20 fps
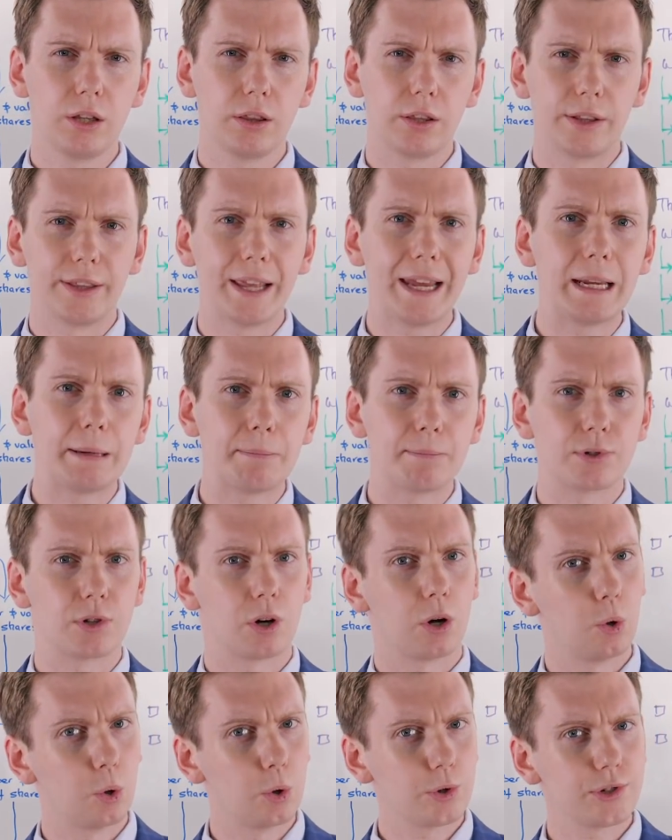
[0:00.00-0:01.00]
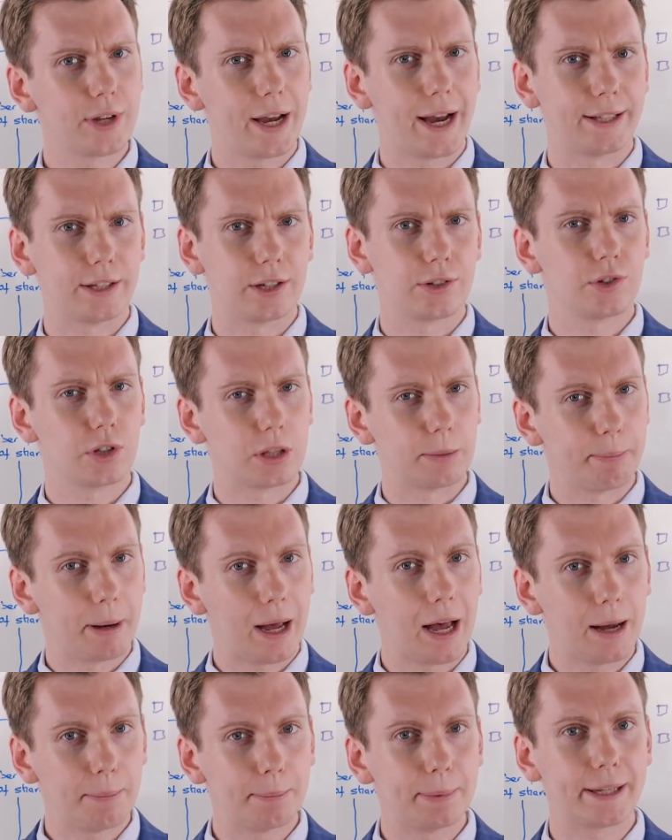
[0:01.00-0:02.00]
The names are also added to the
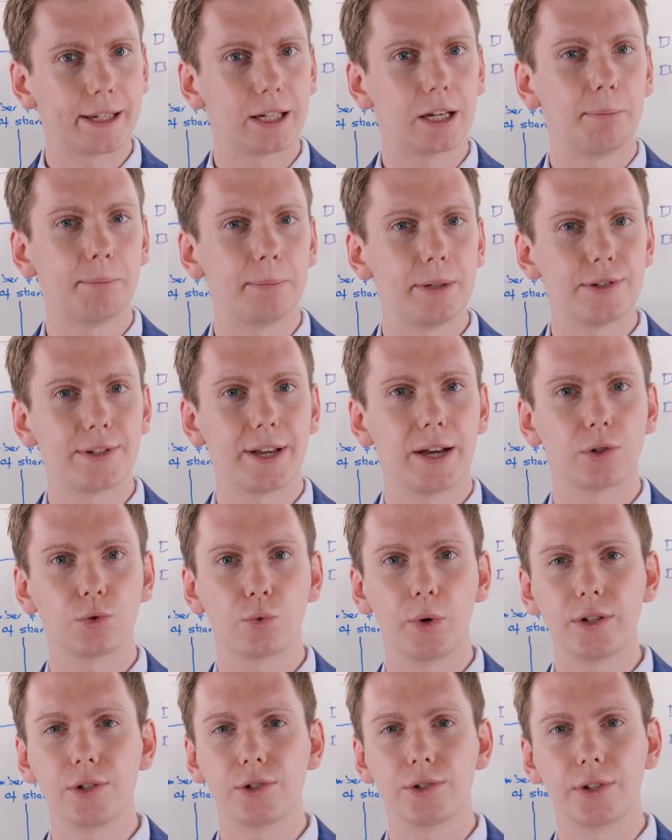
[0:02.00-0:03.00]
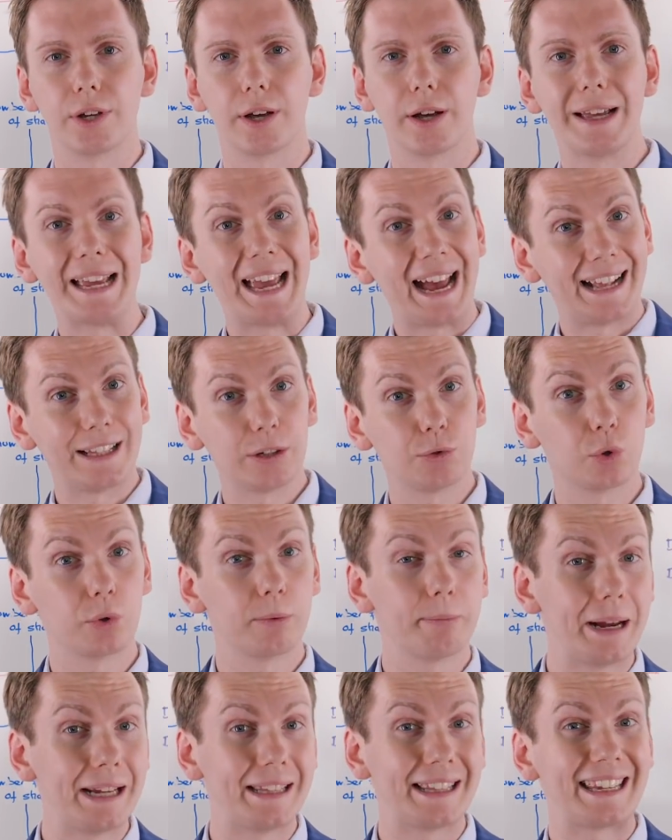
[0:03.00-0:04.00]
Public Companies House Register, and it will
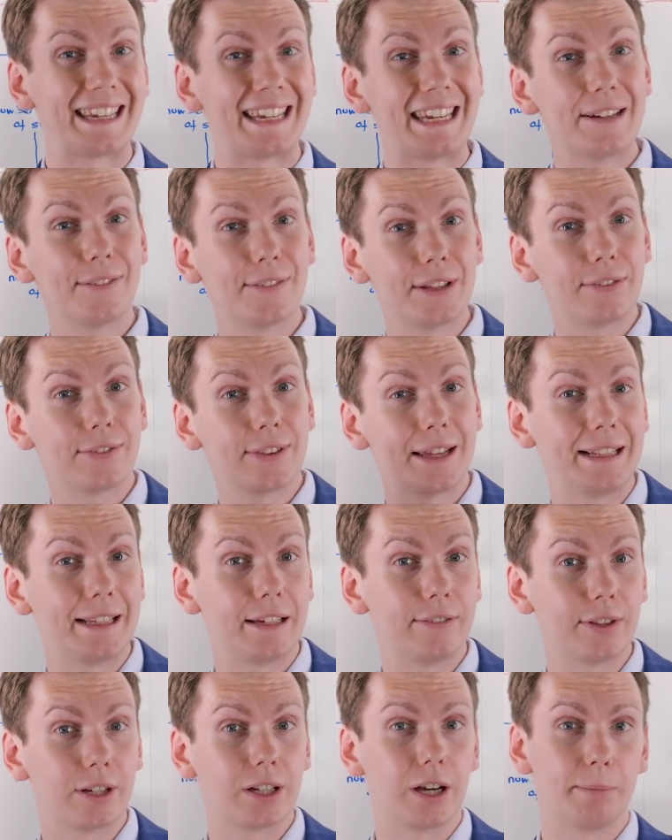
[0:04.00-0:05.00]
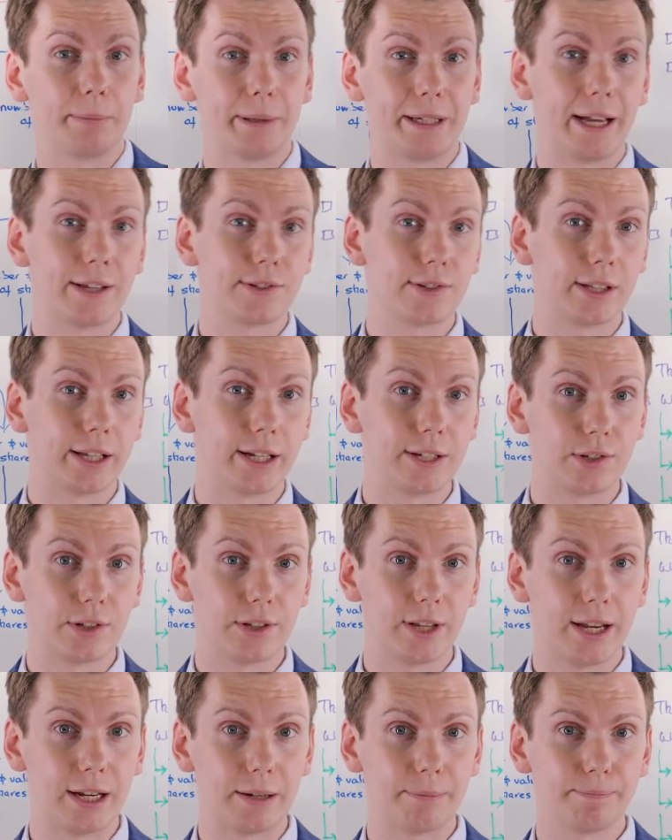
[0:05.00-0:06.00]
remain there even if they leave the company at a later
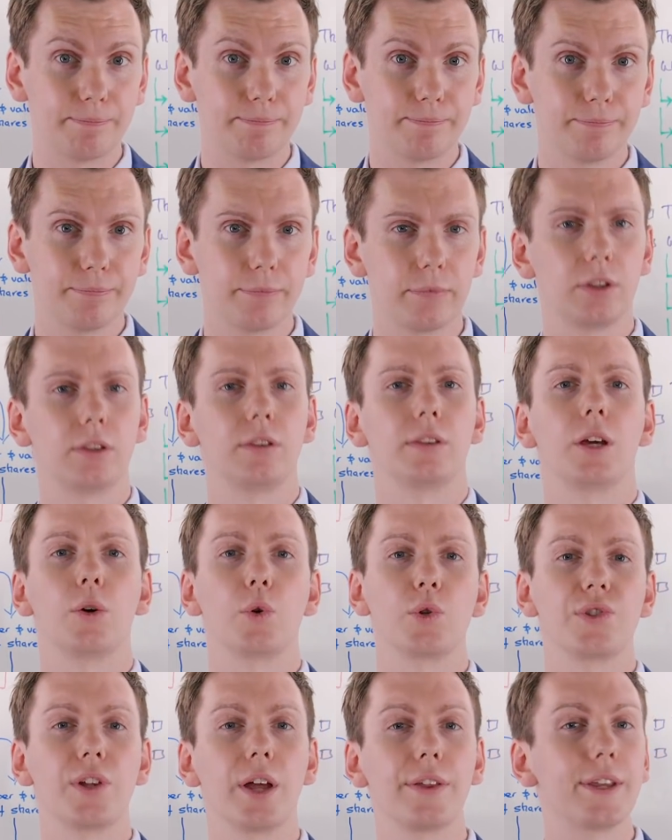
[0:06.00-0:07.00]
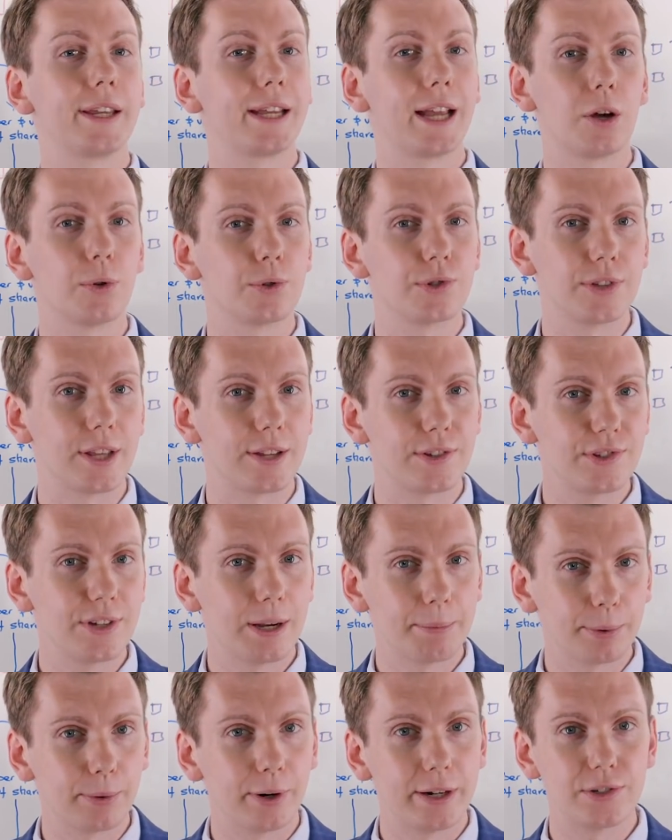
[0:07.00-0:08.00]
date. There is nothing else that
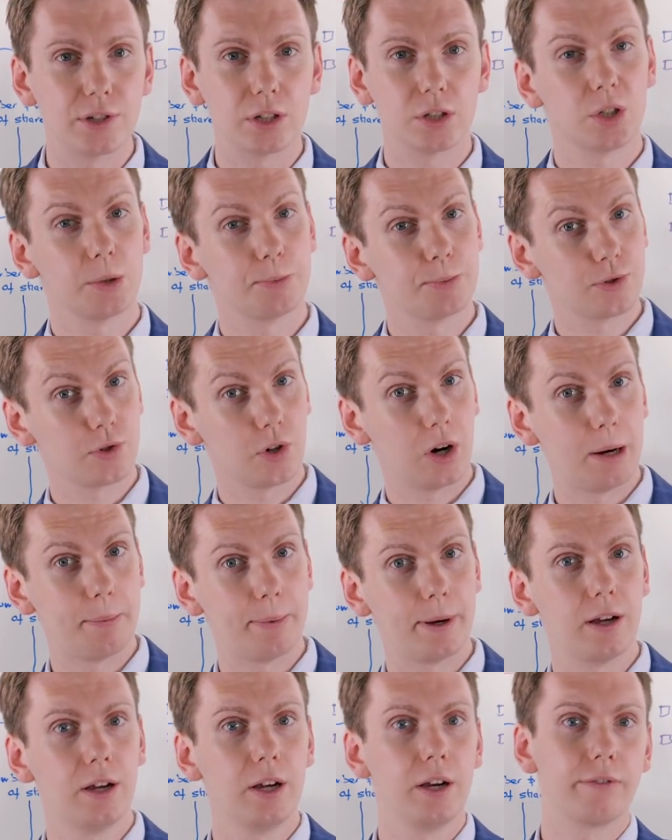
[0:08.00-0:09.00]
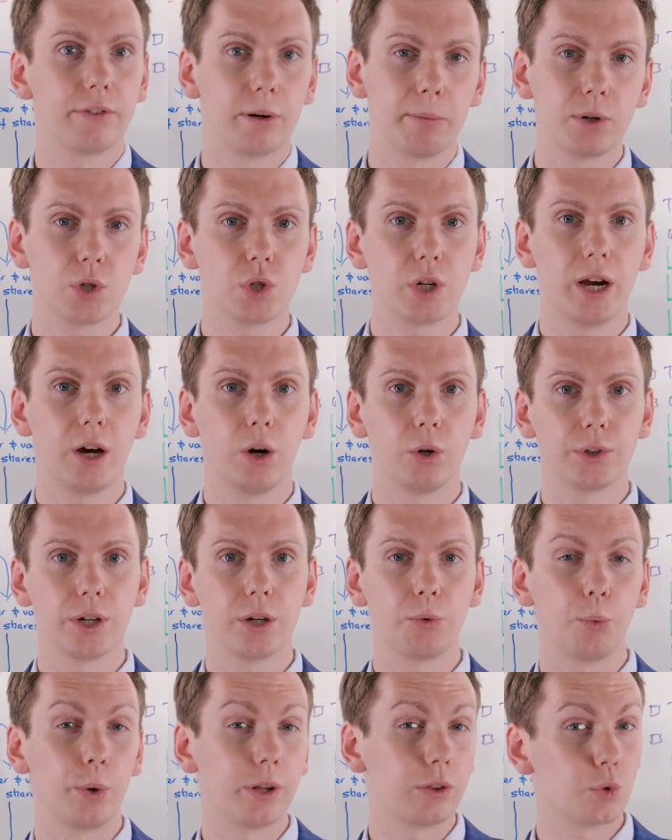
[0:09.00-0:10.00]
separates a subscriber from a
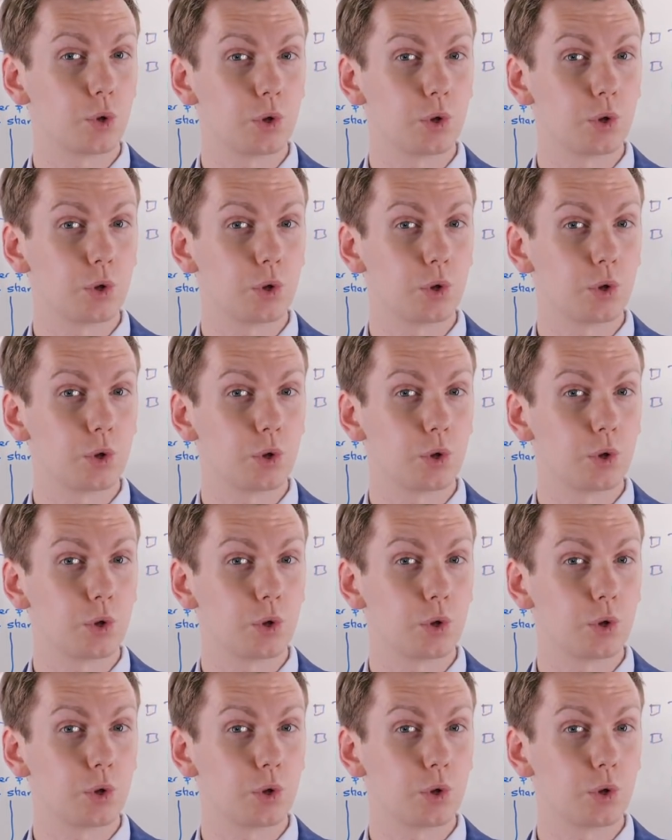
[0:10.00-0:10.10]
shareholder with